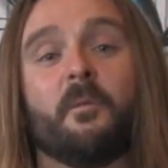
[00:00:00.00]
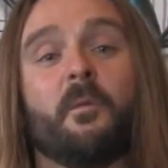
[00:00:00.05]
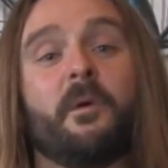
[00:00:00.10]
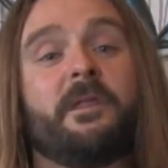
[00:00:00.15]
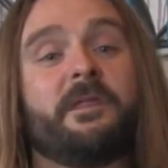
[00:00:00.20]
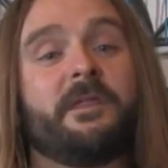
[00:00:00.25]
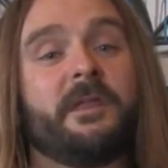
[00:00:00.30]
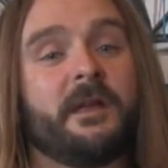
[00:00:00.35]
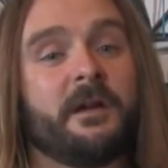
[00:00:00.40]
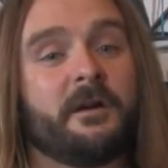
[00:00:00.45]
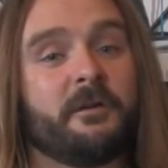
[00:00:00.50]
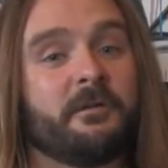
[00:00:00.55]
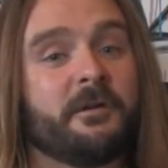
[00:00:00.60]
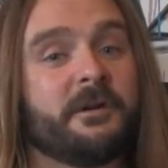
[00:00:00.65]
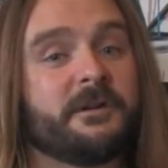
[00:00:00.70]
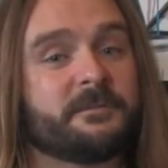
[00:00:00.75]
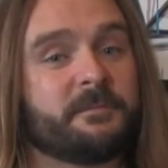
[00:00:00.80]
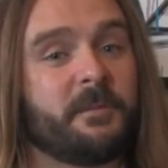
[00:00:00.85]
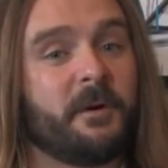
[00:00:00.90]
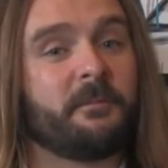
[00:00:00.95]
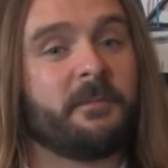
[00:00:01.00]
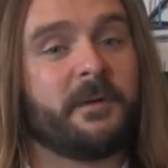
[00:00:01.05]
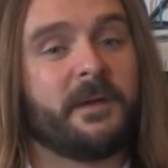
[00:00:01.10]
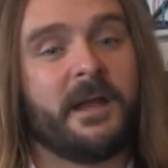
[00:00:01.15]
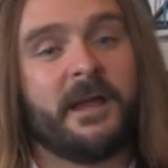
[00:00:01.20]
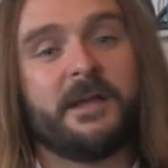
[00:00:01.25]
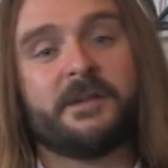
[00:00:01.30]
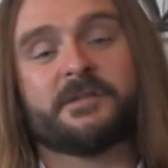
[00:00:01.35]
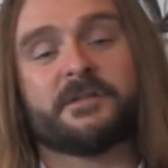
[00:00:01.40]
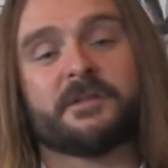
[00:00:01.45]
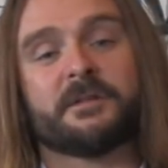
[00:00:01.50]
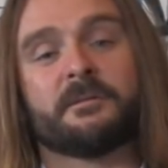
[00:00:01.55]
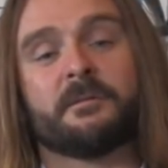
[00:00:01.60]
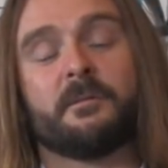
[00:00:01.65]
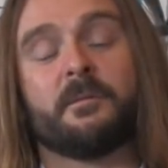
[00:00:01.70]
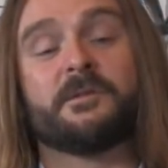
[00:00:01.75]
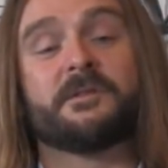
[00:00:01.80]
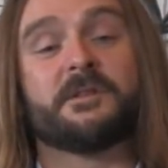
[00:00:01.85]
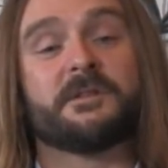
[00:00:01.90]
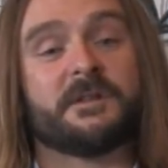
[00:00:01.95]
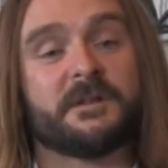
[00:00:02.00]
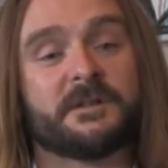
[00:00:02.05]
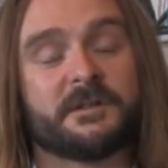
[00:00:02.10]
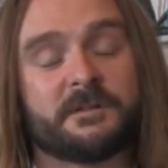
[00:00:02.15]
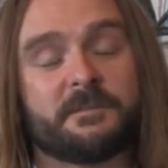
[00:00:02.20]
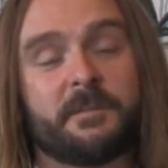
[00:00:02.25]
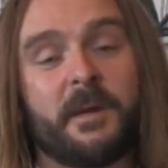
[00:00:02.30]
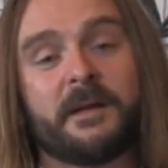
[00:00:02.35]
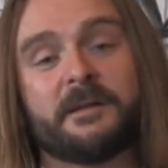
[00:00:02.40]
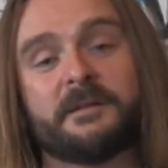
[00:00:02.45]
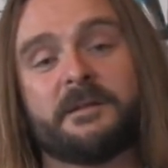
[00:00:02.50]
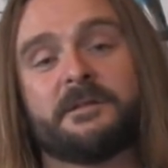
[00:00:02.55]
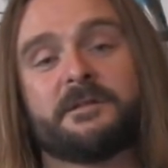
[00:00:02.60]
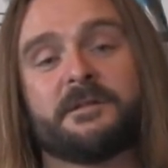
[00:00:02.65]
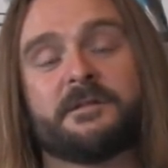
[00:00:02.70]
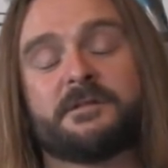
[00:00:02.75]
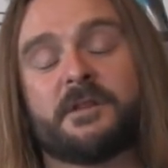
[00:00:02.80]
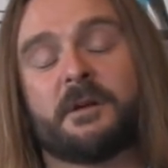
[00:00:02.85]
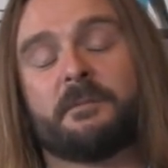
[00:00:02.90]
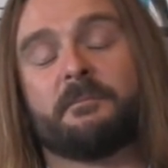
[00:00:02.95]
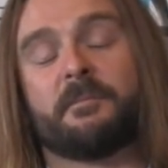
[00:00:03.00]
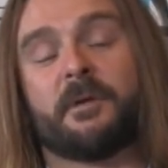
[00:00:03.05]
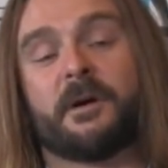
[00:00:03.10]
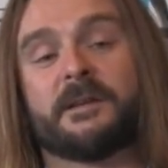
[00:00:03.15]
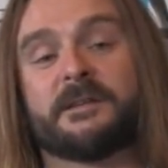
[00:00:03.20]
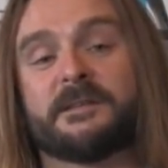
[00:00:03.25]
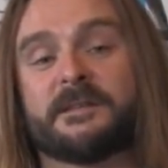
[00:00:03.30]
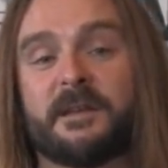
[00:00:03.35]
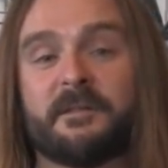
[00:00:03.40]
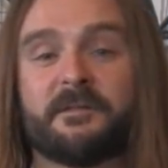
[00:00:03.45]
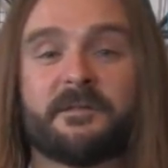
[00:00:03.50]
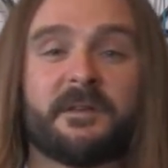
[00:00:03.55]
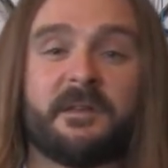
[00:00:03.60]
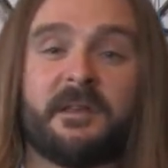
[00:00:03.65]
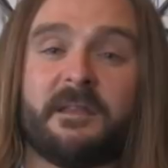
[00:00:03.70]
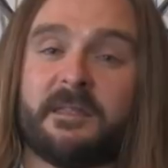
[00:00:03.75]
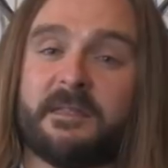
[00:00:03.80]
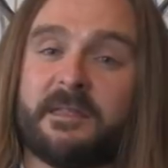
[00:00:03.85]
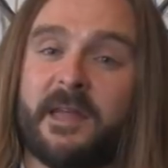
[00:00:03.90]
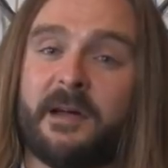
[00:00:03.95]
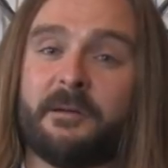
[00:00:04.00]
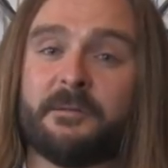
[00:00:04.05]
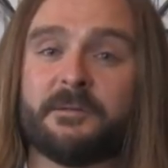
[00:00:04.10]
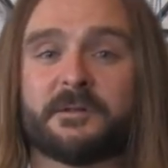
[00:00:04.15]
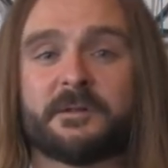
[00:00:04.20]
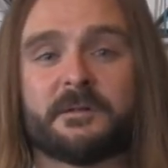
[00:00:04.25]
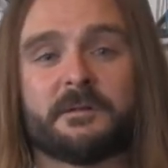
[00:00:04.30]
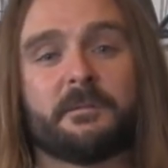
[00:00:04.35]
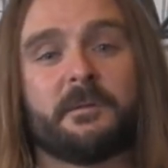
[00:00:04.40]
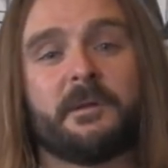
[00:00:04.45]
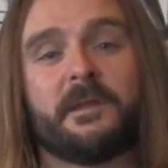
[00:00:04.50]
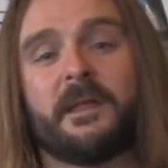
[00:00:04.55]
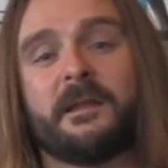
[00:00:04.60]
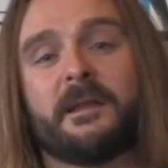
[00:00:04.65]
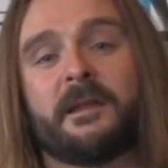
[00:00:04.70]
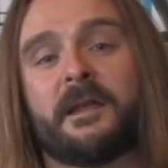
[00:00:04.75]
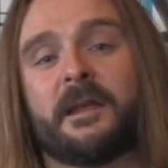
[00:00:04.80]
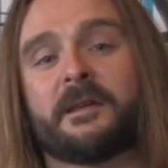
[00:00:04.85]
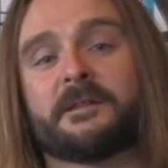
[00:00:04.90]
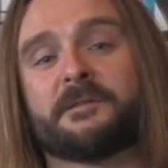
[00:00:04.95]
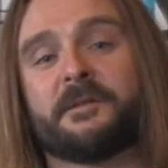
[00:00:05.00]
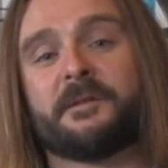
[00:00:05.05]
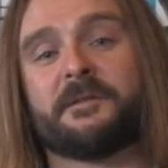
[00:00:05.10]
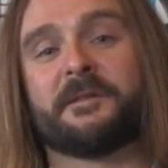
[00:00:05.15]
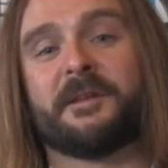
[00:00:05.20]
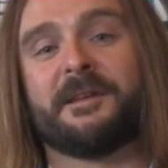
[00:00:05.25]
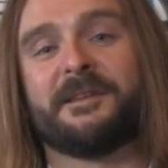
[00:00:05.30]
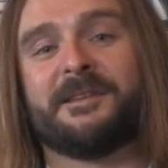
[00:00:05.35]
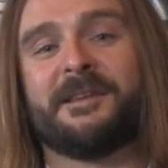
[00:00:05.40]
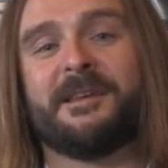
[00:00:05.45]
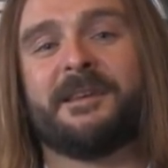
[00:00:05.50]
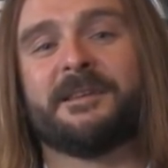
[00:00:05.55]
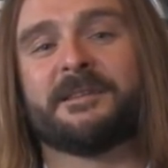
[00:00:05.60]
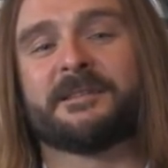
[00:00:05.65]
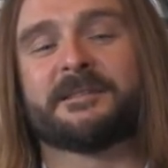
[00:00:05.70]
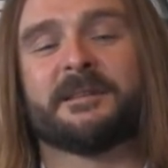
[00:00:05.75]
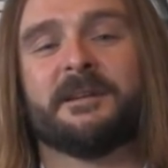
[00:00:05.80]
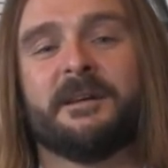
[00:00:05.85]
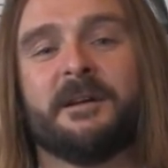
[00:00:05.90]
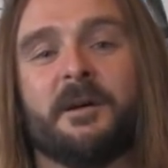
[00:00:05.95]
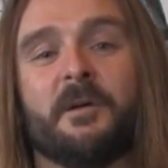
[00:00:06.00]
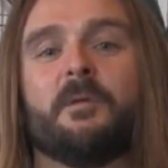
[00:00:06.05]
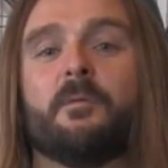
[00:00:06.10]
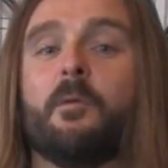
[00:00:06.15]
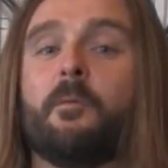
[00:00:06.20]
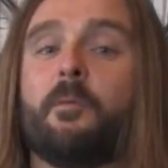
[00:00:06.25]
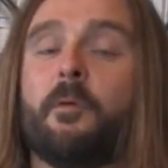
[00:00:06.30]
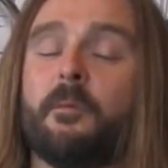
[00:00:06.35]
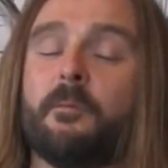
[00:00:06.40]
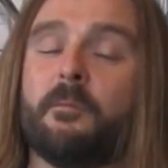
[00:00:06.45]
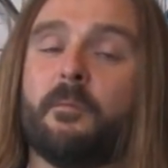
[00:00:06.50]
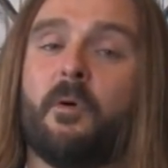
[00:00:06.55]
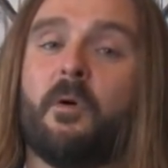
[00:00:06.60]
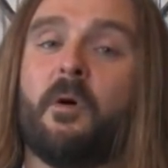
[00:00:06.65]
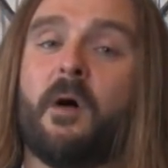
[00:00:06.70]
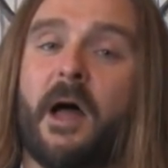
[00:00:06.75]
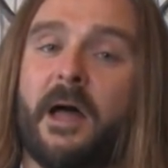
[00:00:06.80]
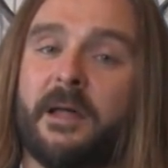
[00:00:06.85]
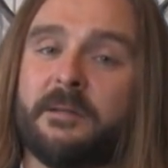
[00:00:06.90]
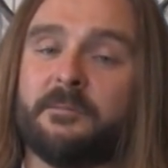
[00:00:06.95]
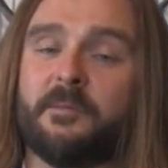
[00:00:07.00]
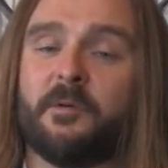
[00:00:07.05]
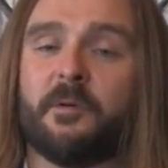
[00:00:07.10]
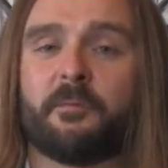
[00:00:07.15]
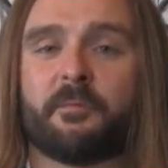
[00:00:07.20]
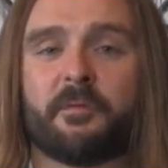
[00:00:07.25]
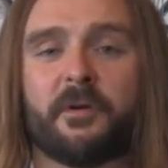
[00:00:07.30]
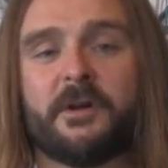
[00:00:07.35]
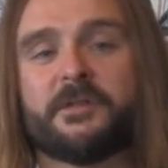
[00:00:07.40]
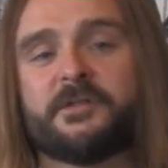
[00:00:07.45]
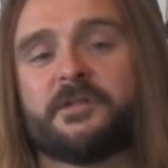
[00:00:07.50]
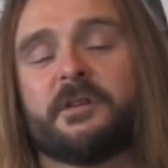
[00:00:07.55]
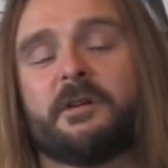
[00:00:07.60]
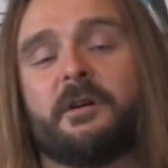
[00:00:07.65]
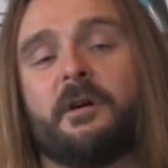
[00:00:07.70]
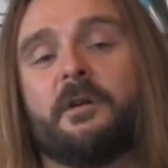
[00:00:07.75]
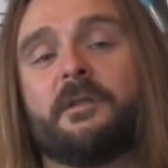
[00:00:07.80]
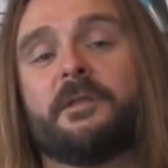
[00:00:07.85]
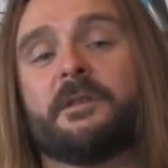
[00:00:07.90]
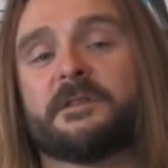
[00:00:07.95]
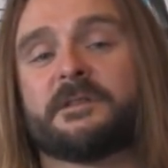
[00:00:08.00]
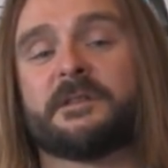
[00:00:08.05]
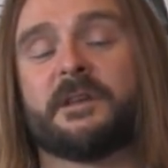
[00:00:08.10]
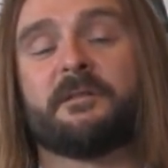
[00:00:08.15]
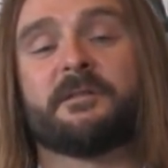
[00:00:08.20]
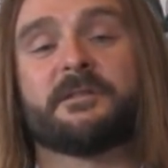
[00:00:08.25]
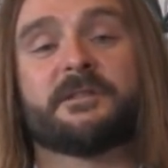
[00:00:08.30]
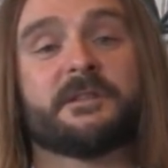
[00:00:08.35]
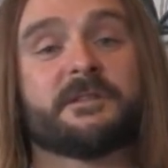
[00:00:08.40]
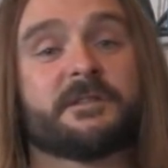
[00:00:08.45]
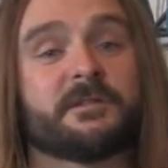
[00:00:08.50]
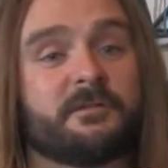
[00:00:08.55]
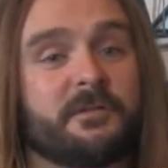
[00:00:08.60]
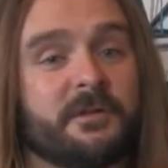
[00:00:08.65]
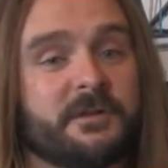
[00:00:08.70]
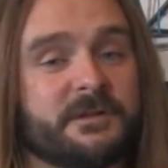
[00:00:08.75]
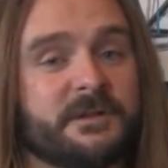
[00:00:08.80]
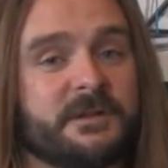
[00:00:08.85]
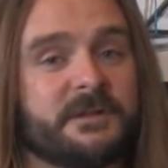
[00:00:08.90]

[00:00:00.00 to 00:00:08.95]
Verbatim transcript: with the increased population, which is expected to jump by 70,000 within the next 15 years, will put more and more pressure on the services across